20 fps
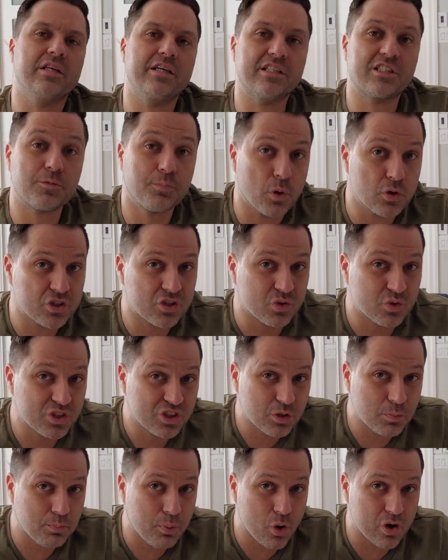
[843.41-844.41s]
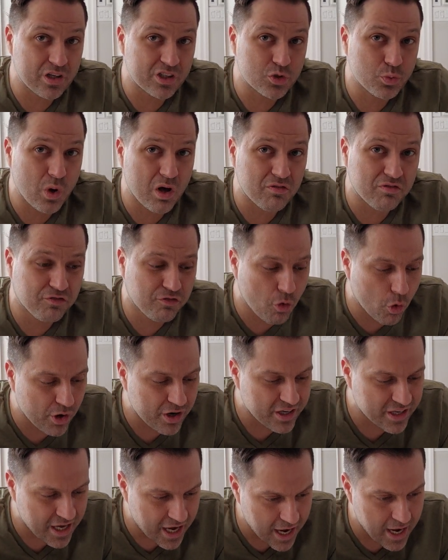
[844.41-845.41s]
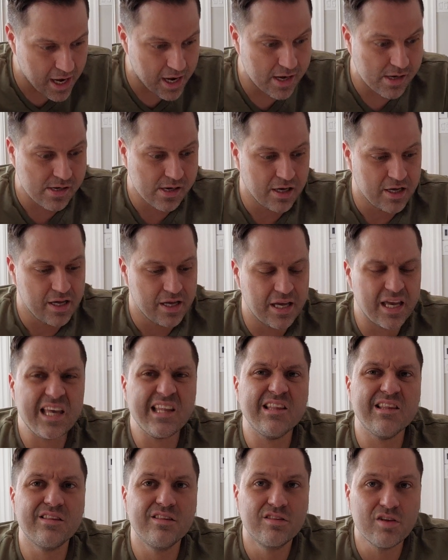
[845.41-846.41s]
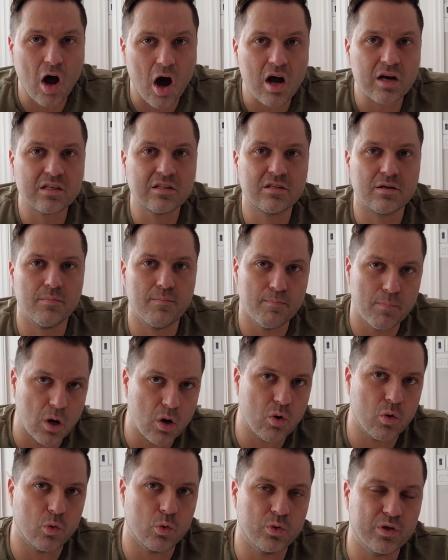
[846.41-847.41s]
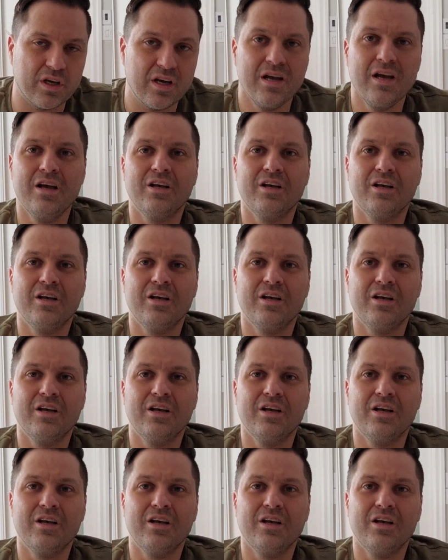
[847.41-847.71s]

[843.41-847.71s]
it's supposed to support as well 4K in docked mode.